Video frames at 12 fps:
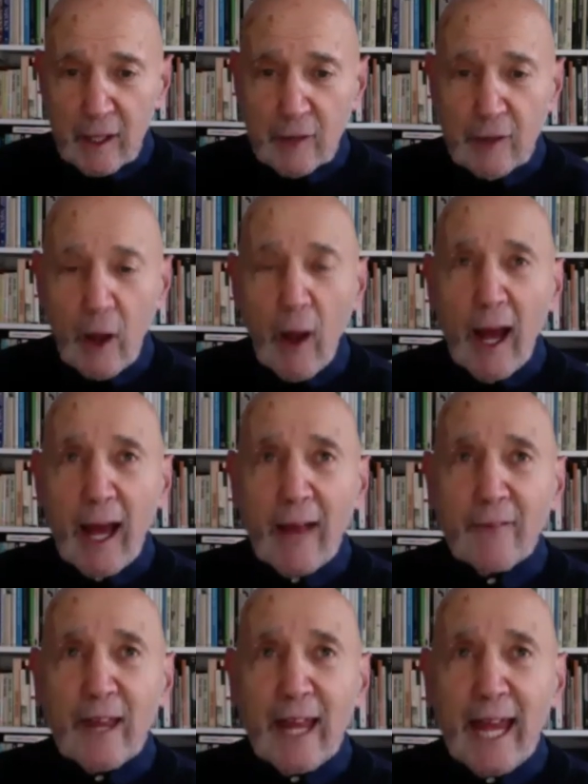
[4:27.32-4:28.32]
You know,
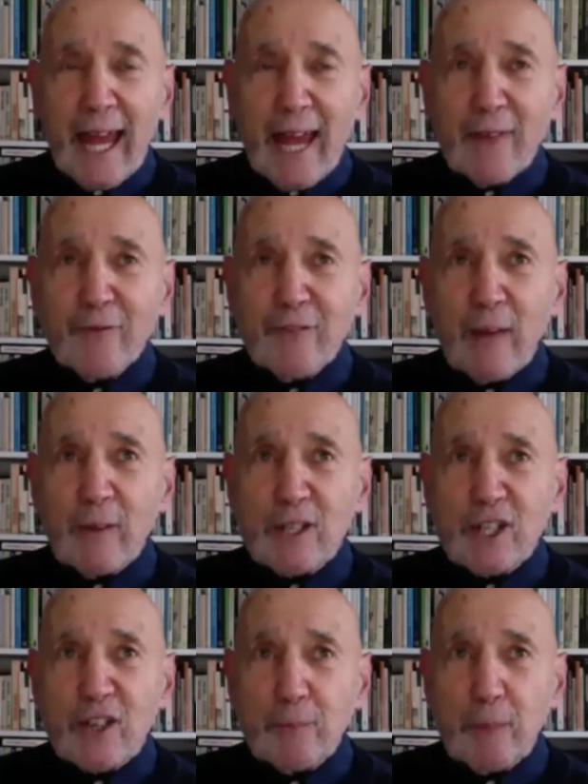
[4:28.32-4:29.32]
if they were
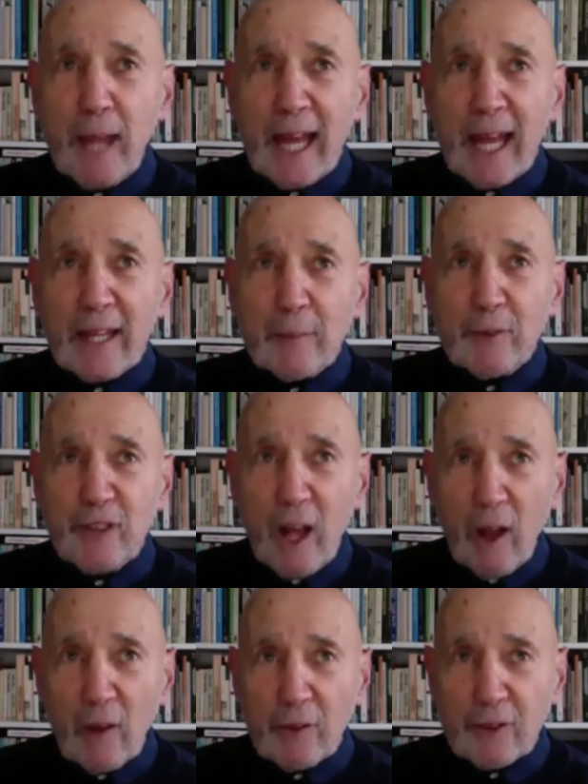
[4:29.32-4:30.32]
just playing
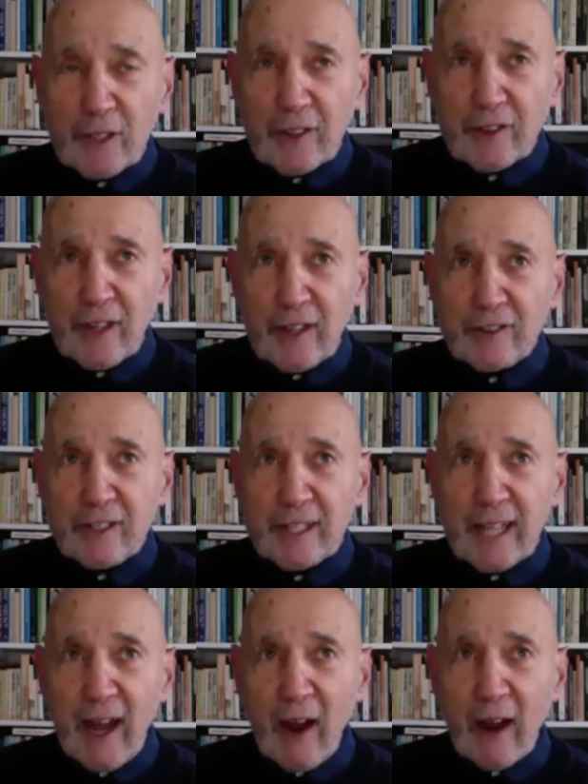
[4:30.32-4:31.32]
themselves in a sense, the
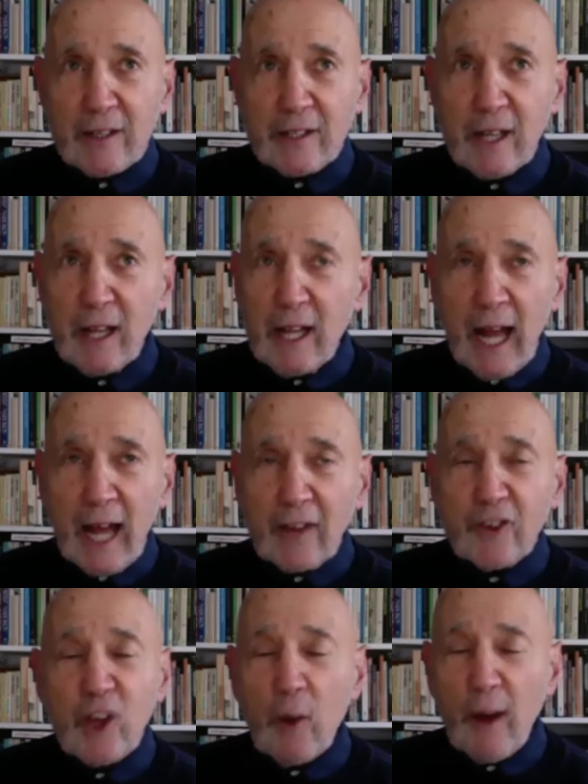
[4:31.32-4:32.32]
character,
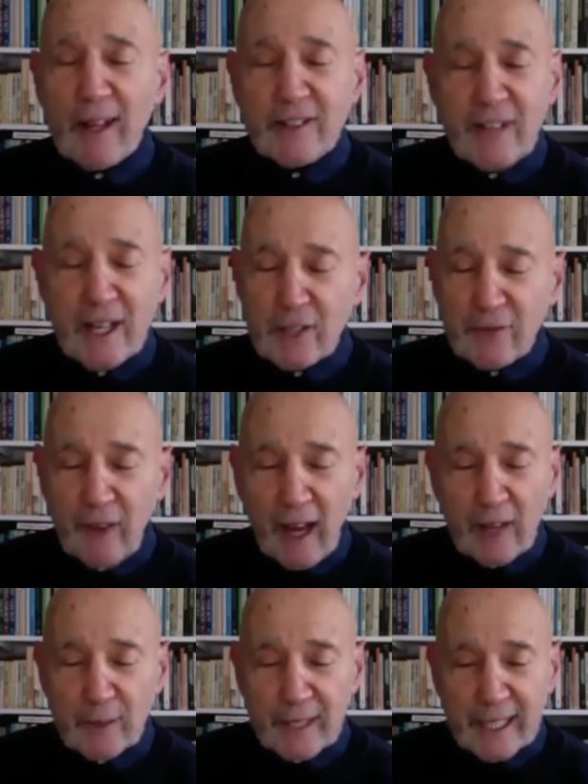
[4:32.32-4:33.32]
and so
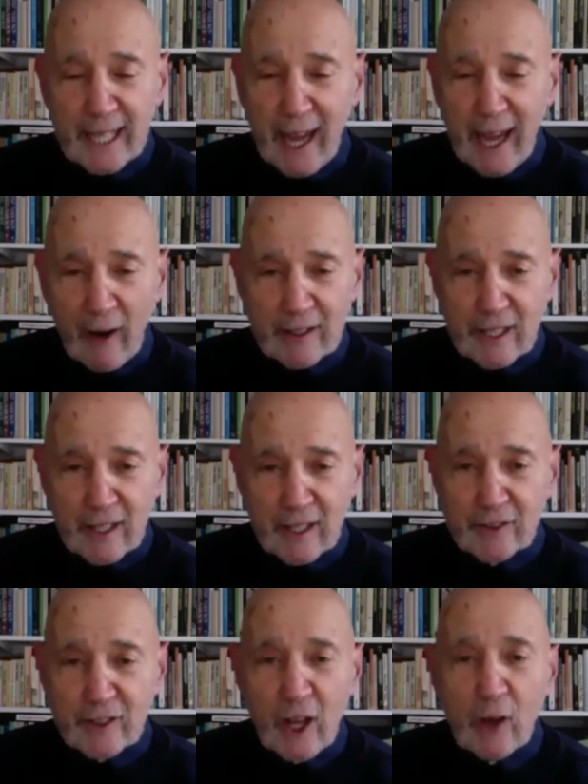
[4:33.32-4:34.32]
identified with the
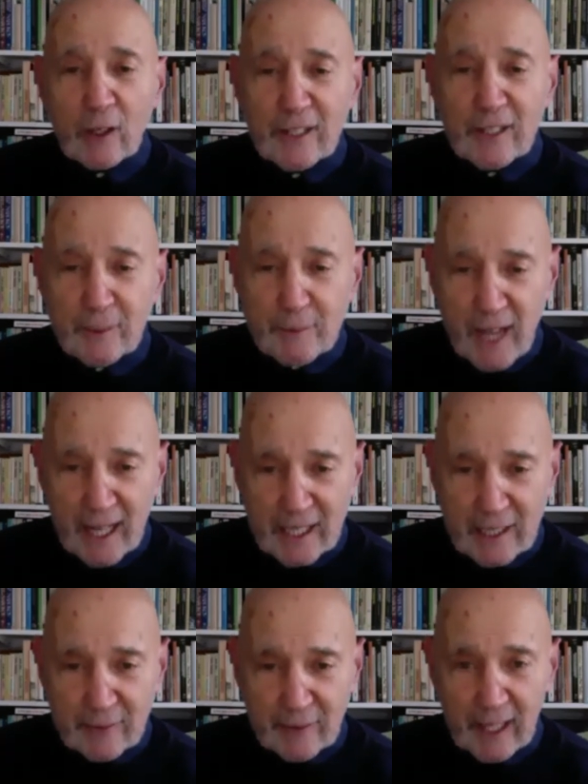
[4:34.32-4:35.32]
character totally
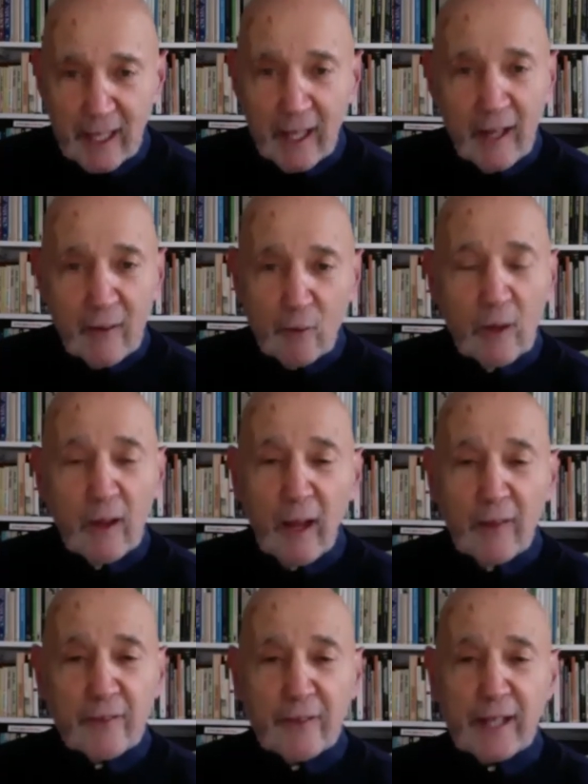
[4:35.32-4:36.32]
subjectively, well,
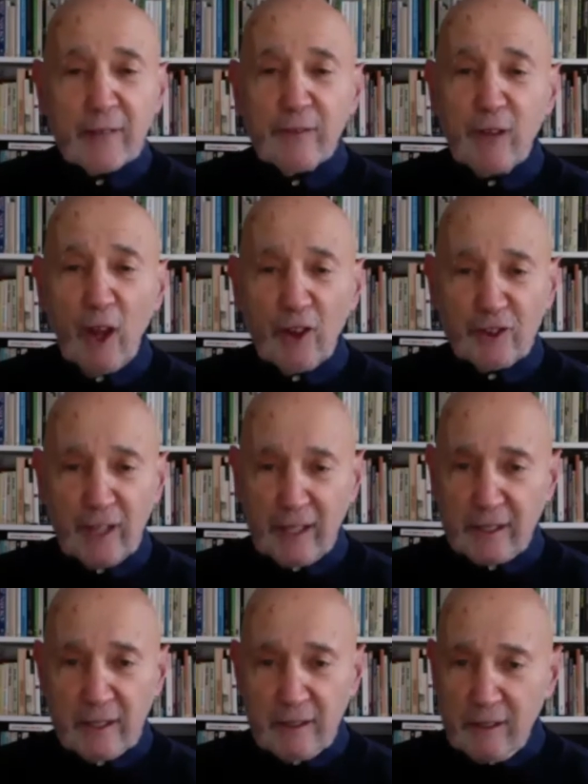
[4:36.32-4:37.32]
they'd have lost
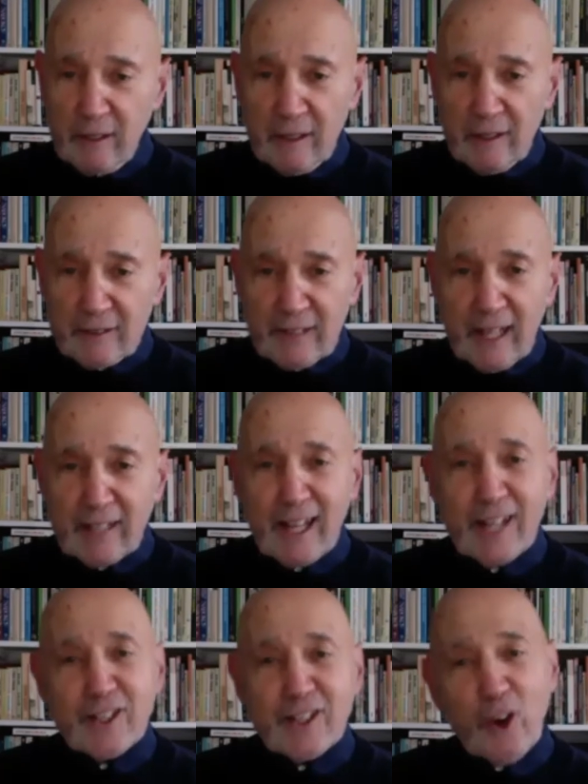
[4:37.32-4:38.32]
it.
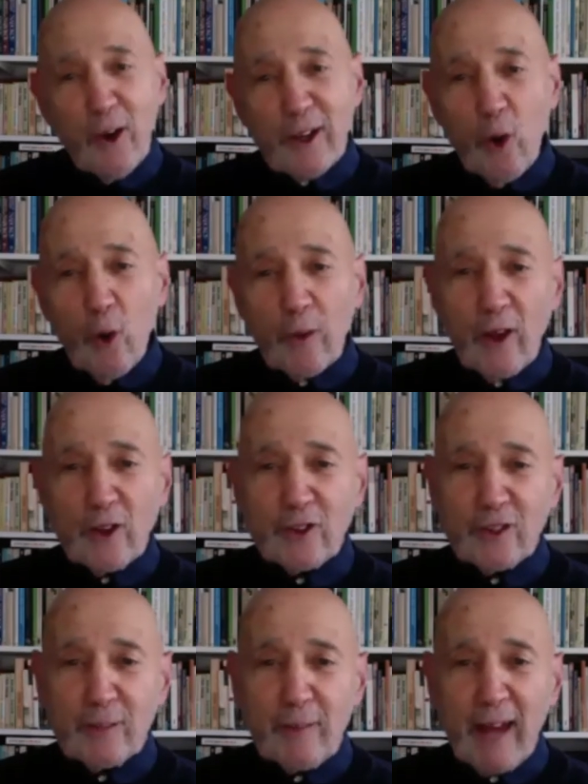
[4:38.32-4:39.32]
They'd join all
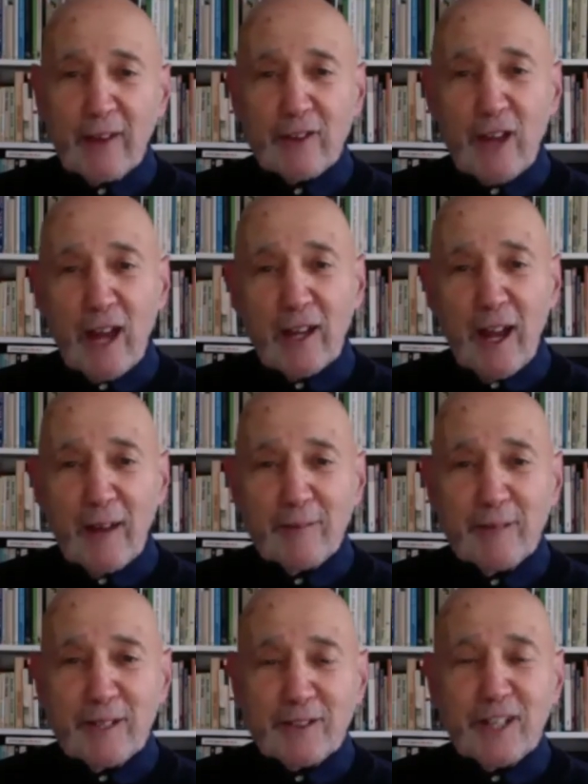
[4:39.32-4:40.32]
those
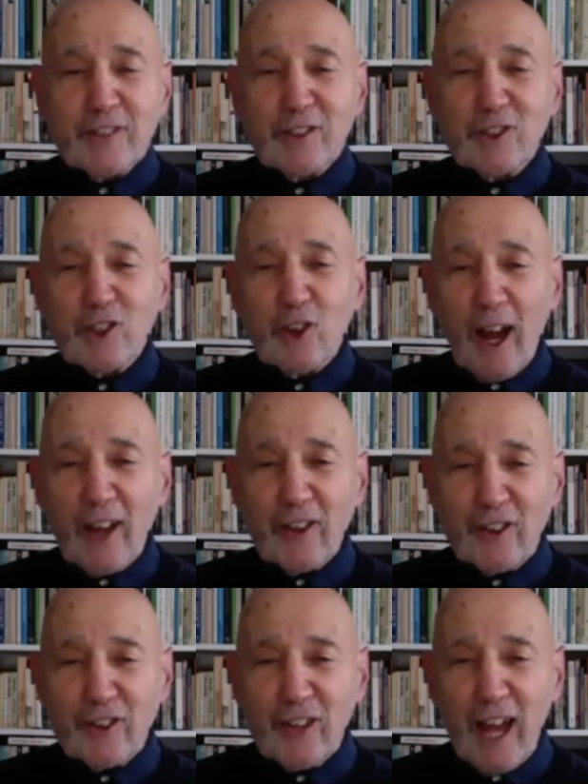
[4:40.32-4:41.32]
Jesus Christ
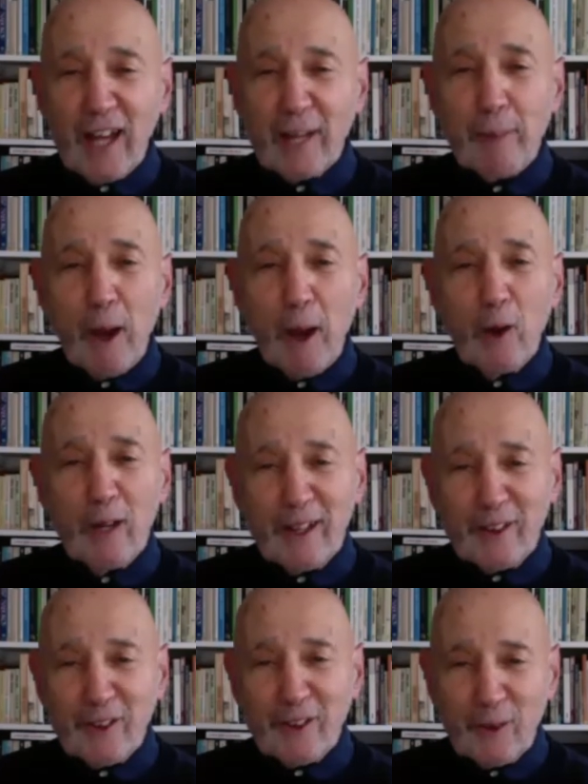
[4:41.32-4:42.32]
and
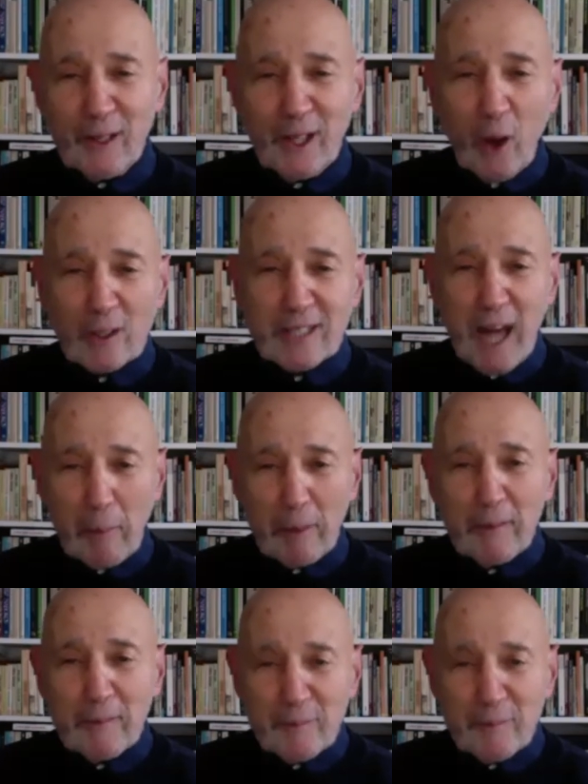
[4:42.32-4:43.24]
Napoleons who are locked up,